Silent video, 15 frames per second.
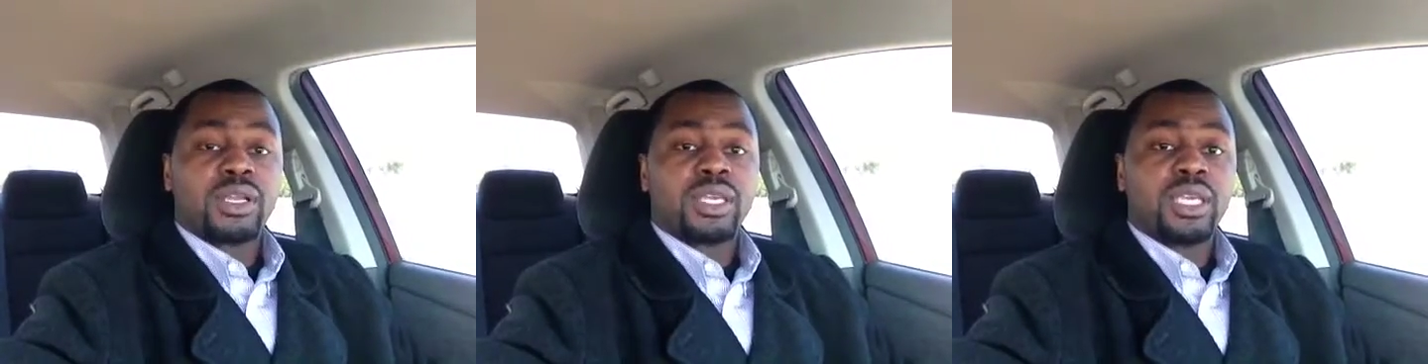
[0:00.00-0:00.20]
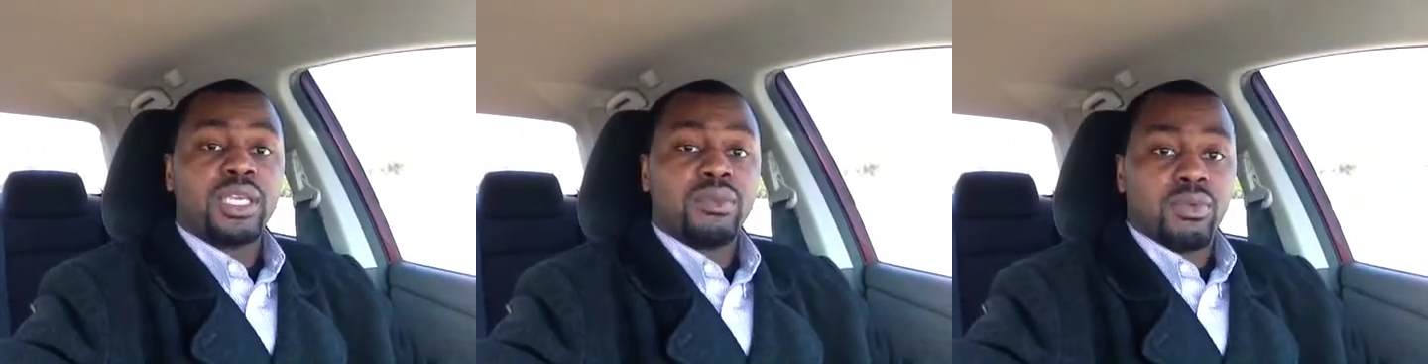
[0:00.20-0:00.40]
a
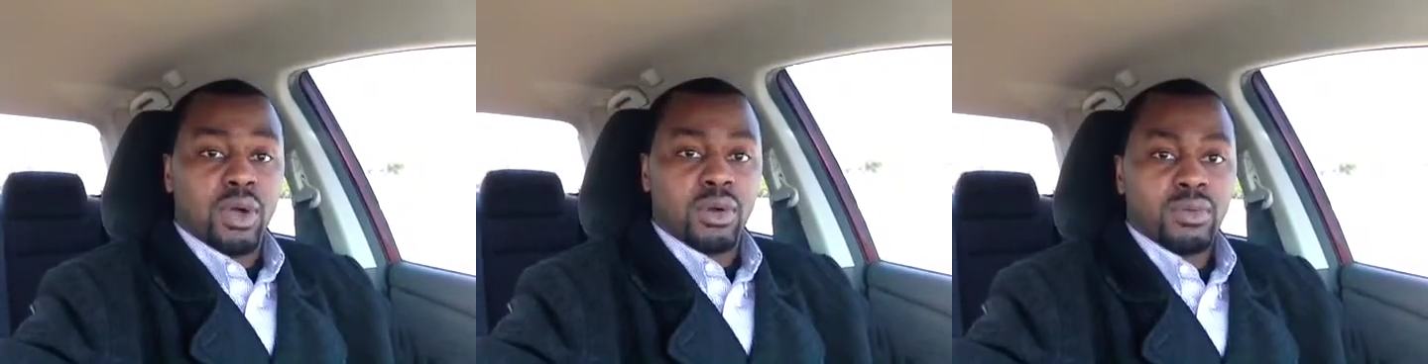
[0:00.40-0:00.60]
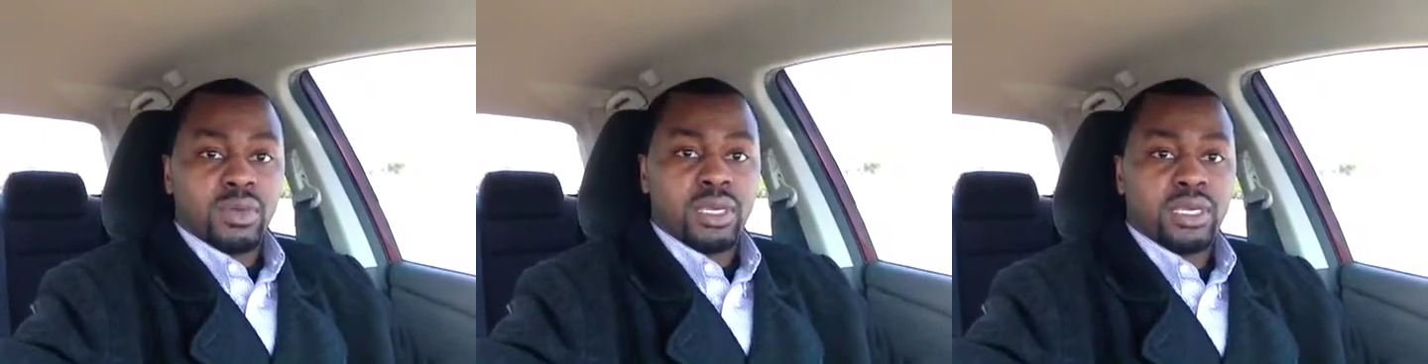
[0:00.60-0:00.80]

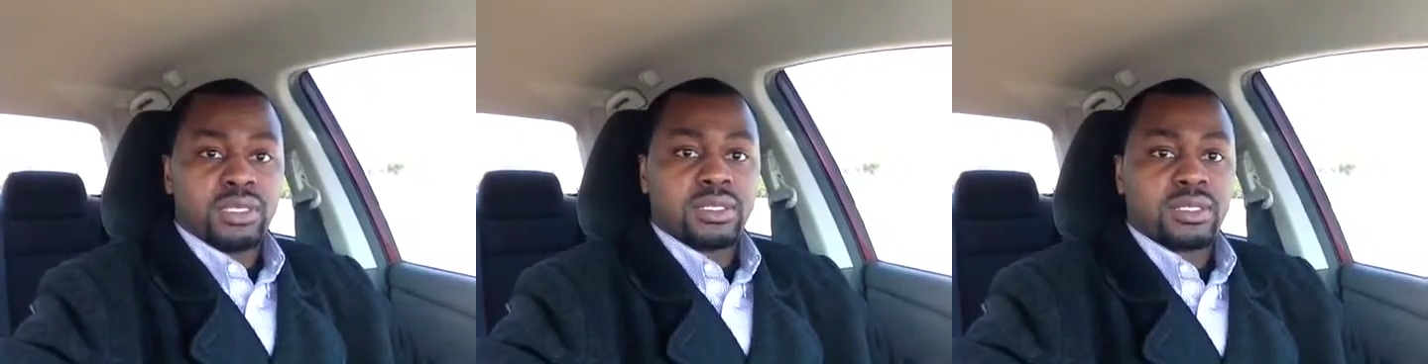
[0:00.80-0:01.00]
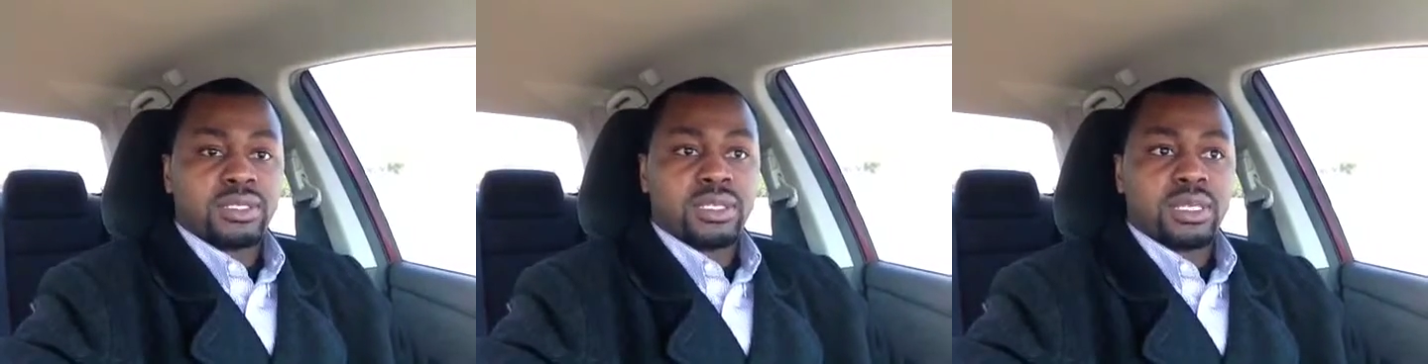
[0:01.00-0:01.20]
hero
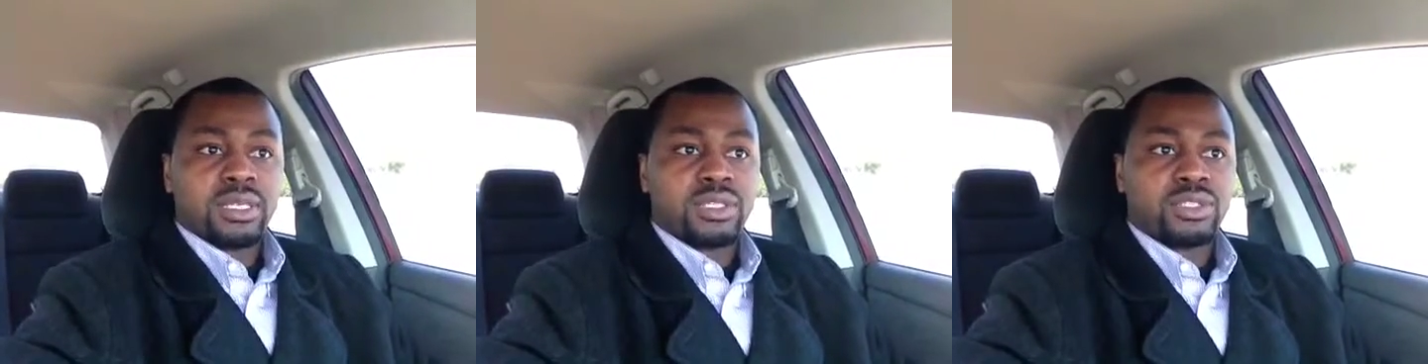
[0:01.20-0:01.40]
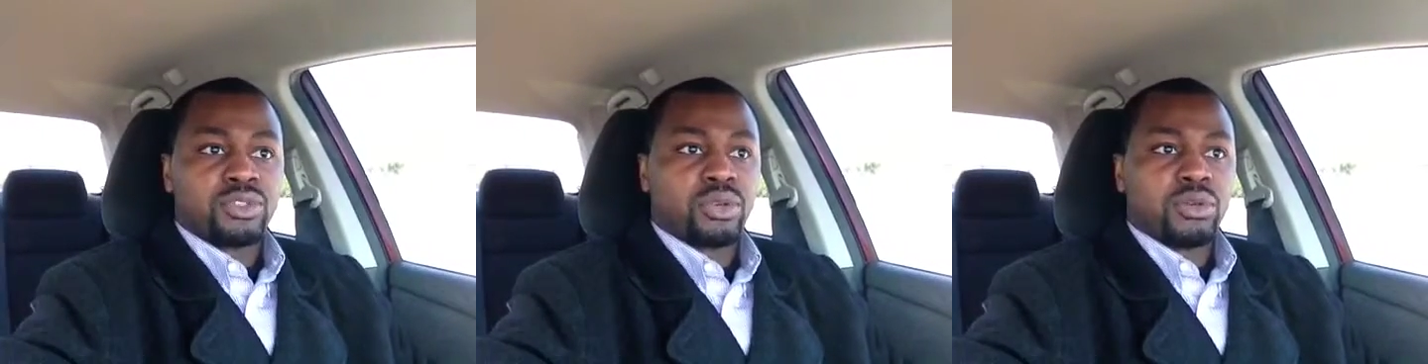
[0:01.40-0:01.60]
is
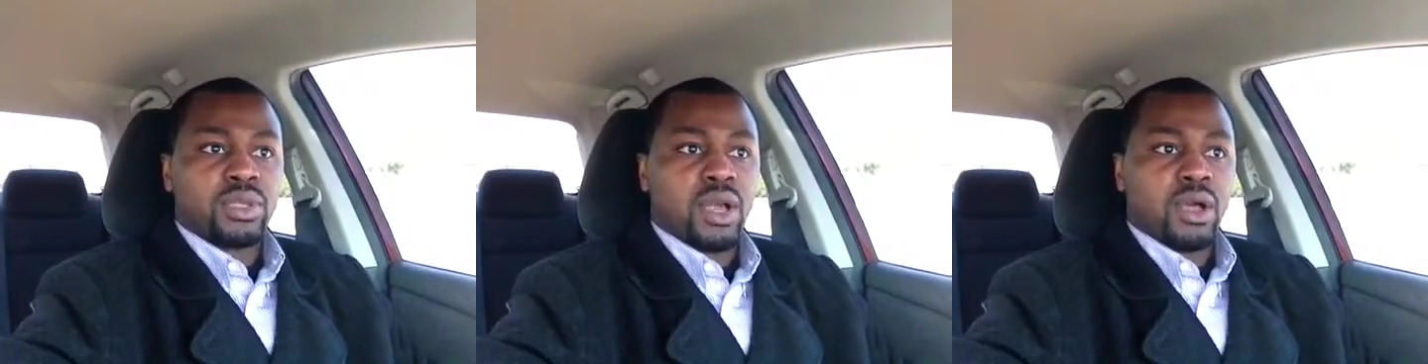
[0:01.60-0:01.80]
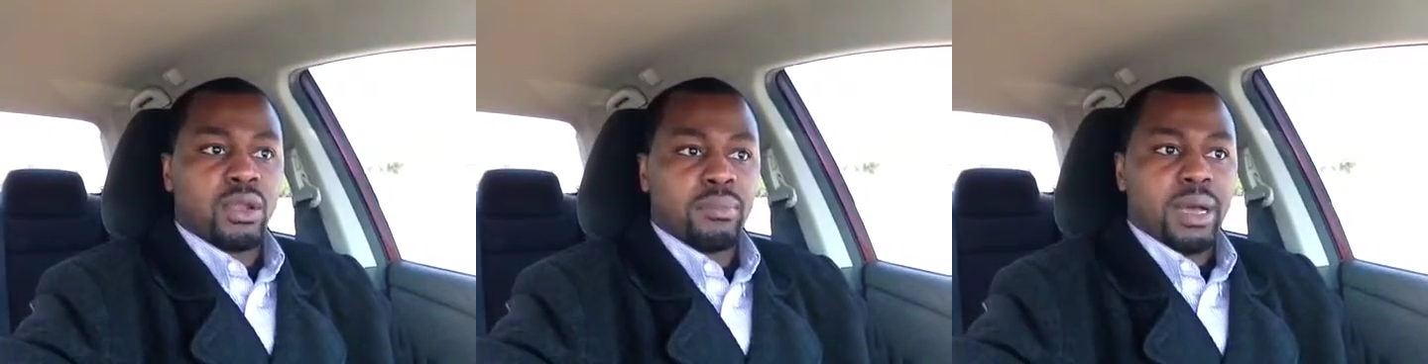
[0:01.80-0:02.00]

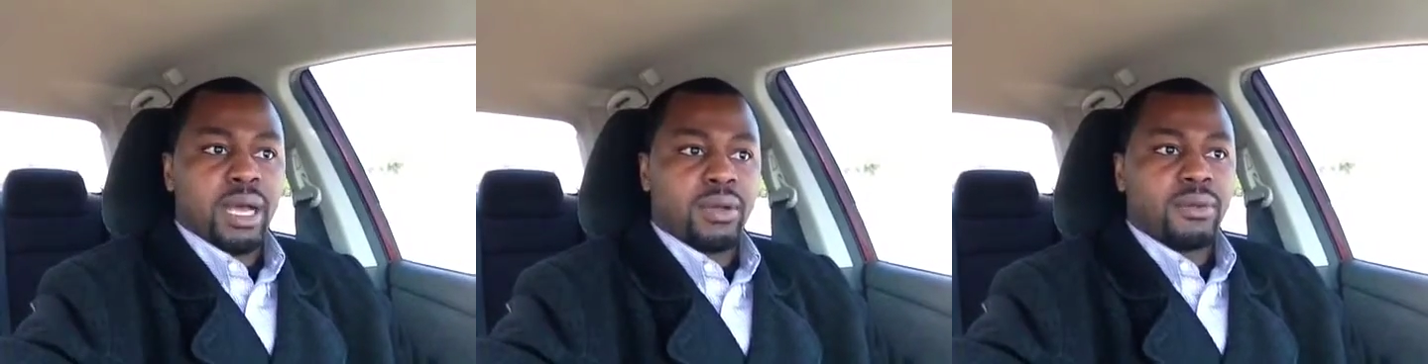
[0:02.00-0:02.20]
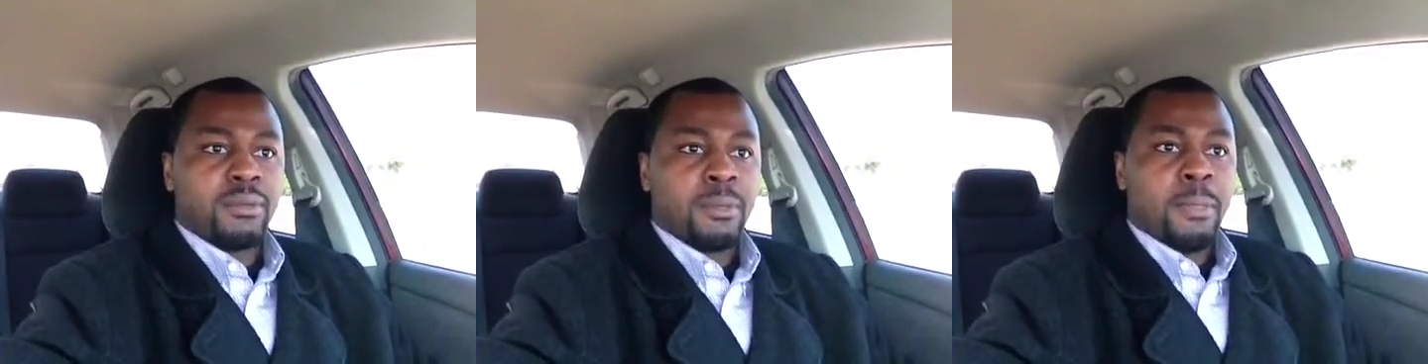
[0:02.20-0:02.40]
truly all
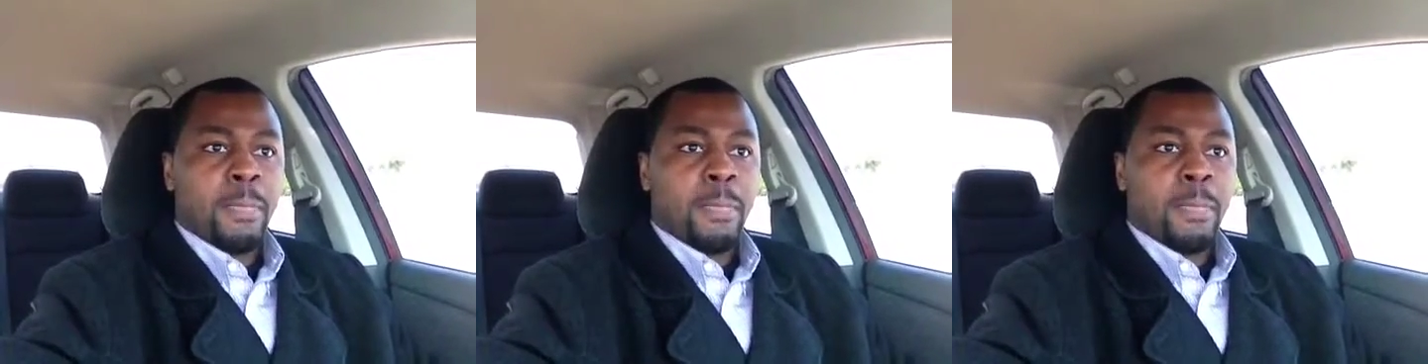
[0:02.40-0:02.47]
about.